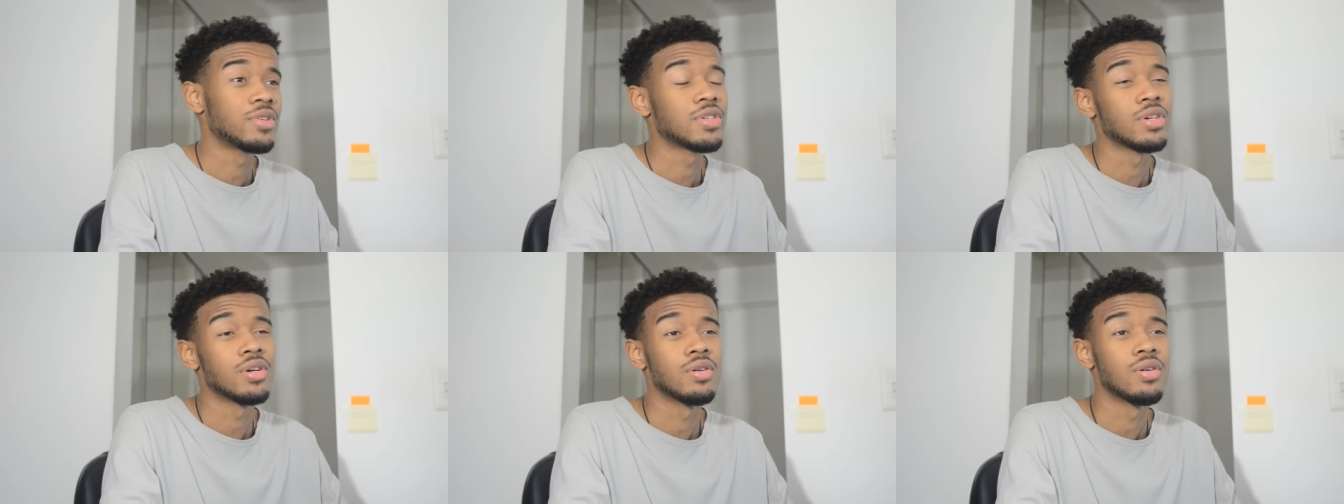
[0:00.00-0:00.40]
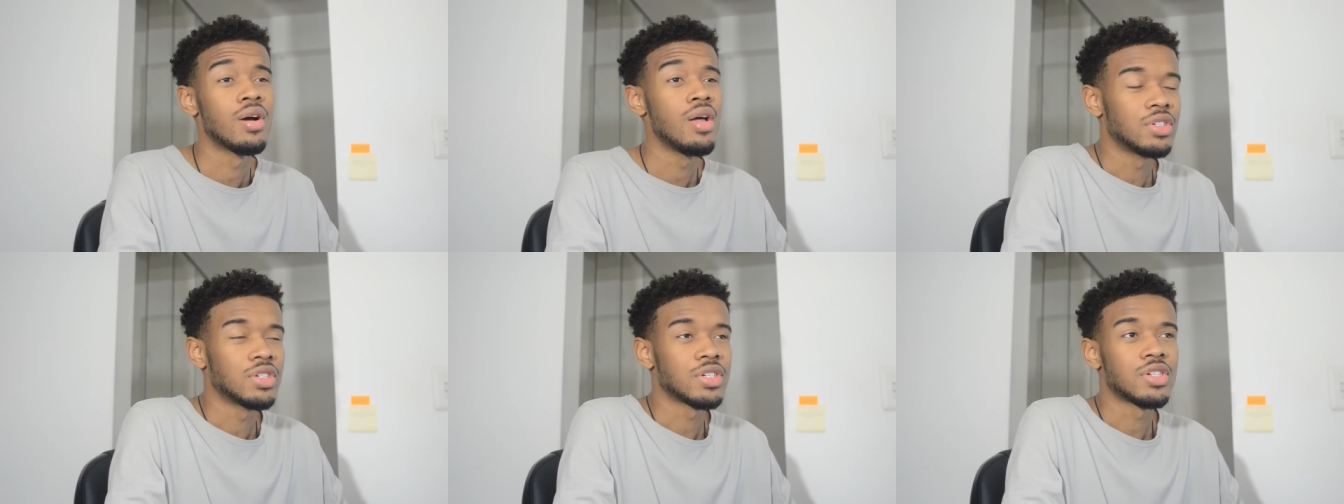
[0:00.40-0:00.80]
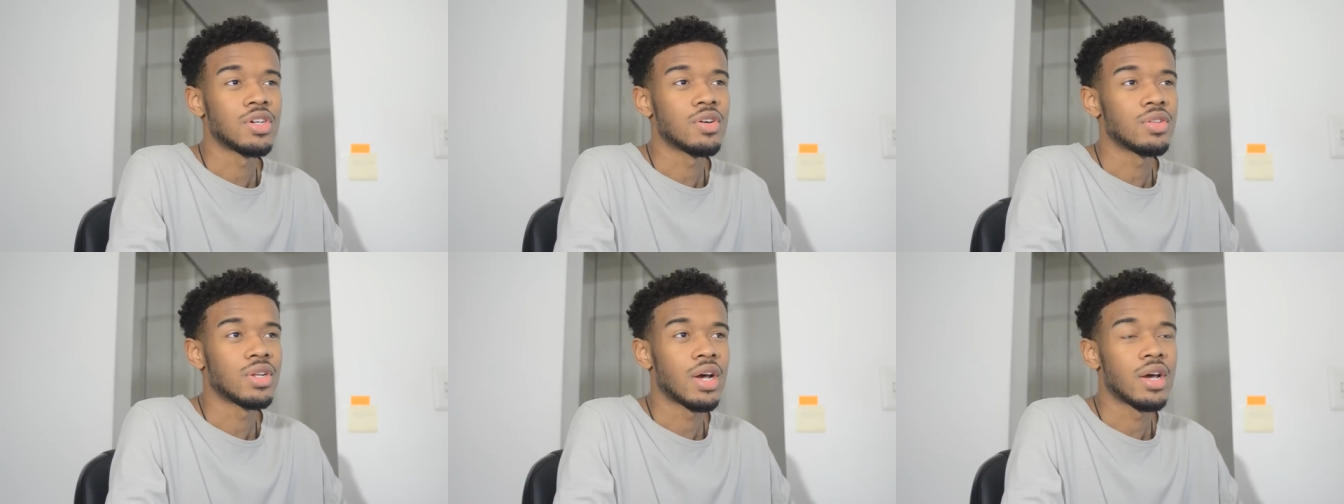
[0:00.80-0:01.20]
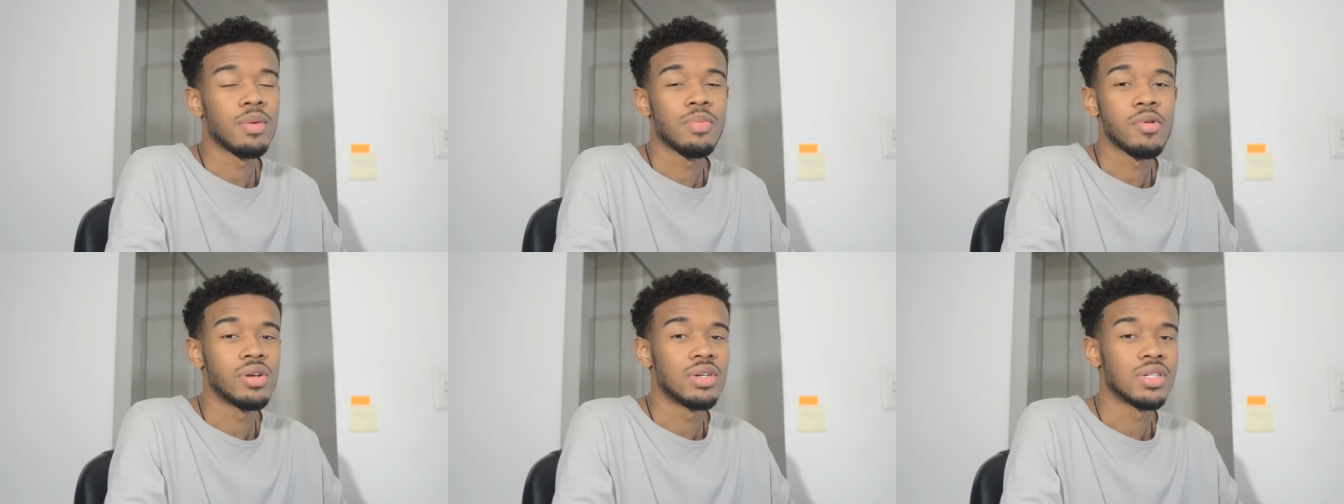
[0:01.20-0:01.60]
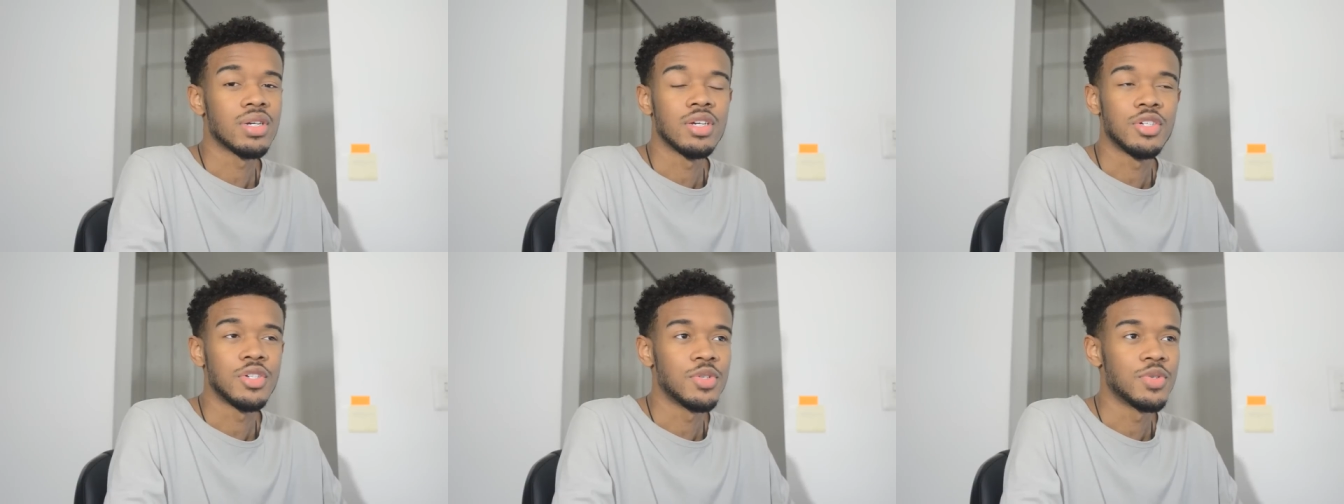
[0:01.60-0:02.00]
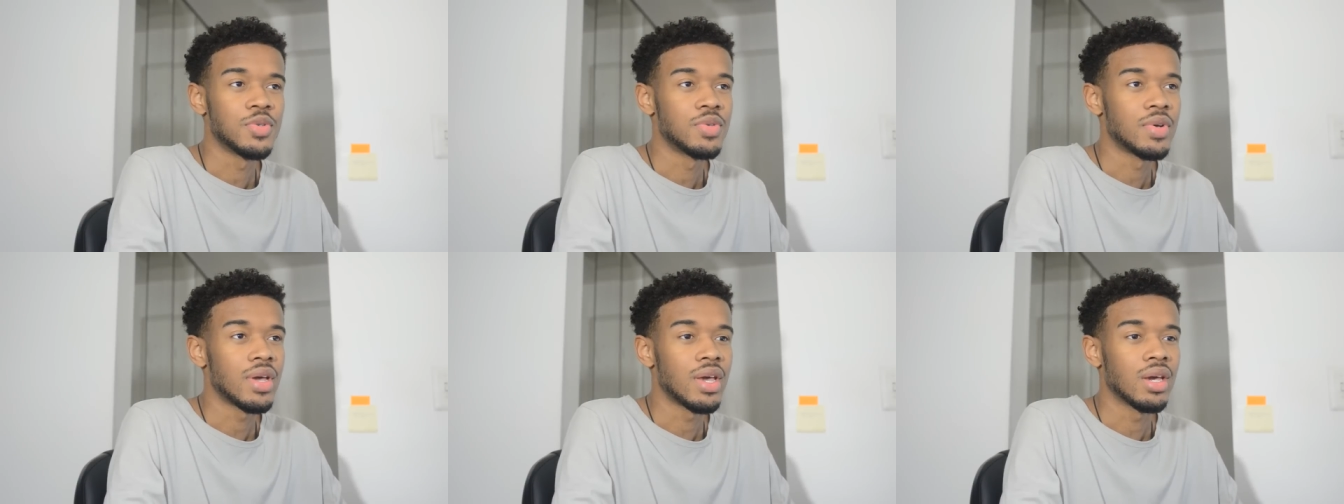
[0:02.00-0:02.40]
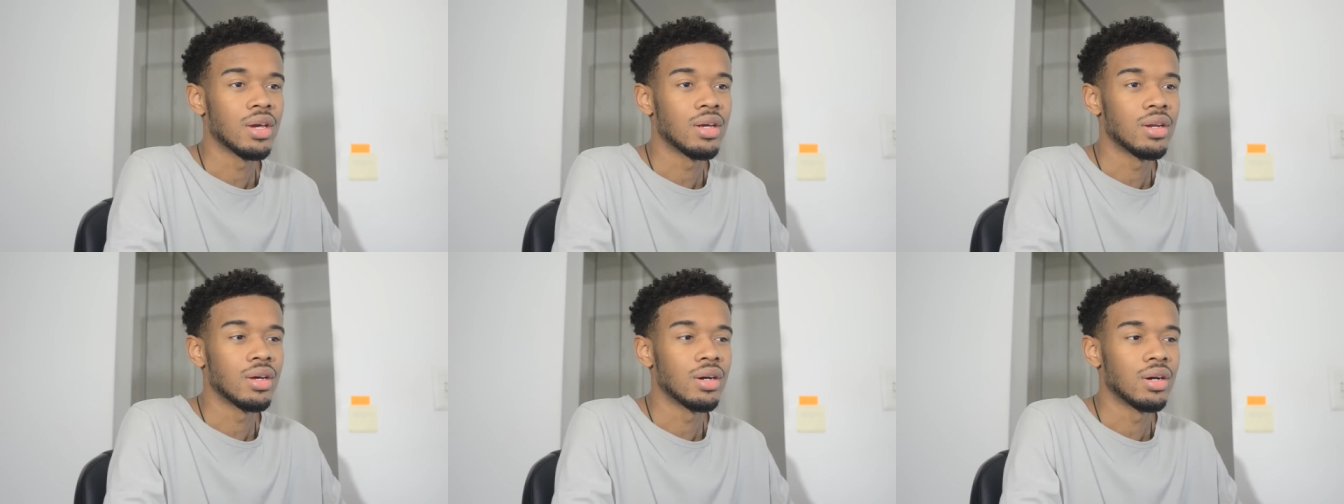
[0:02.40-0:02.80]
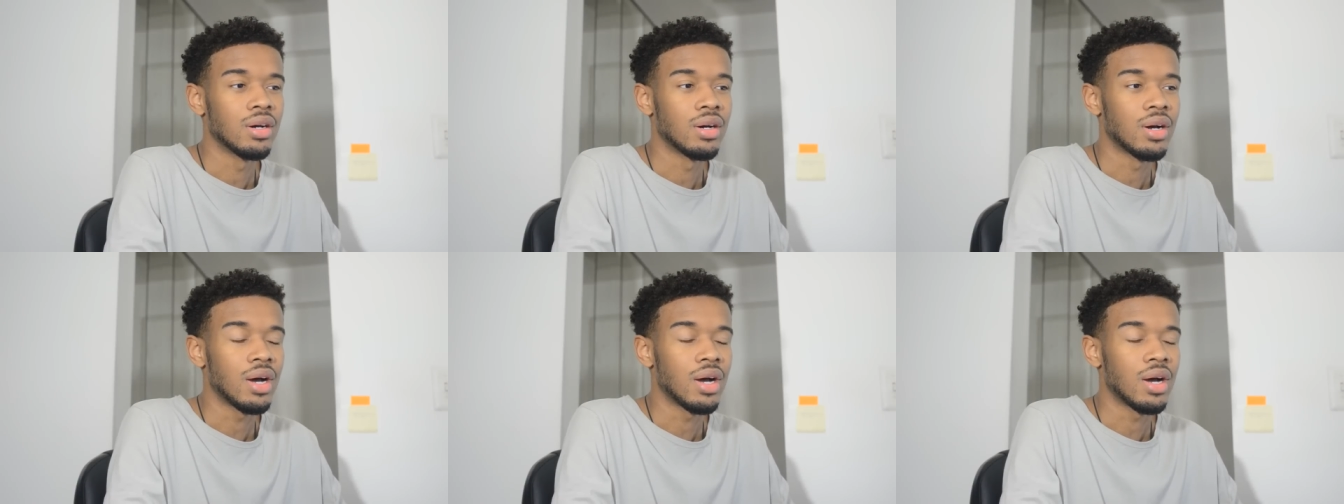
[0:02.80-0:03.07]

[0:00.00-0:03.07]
So just know that I appreciate you and uh,